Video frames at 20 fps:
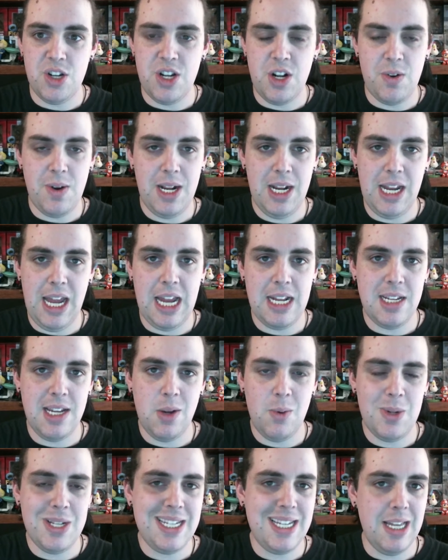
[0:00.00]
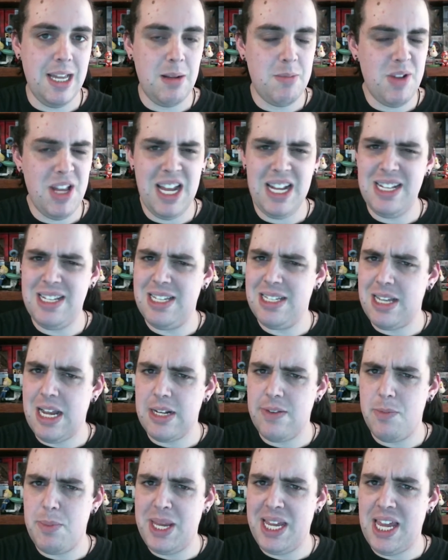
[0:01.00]
generating 18 quintillion planets, it's kind
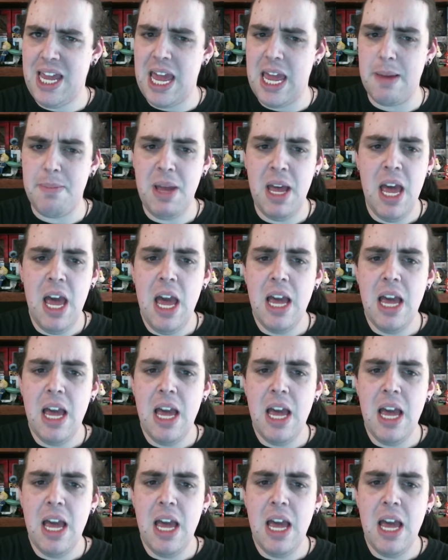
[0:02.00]
of a big game,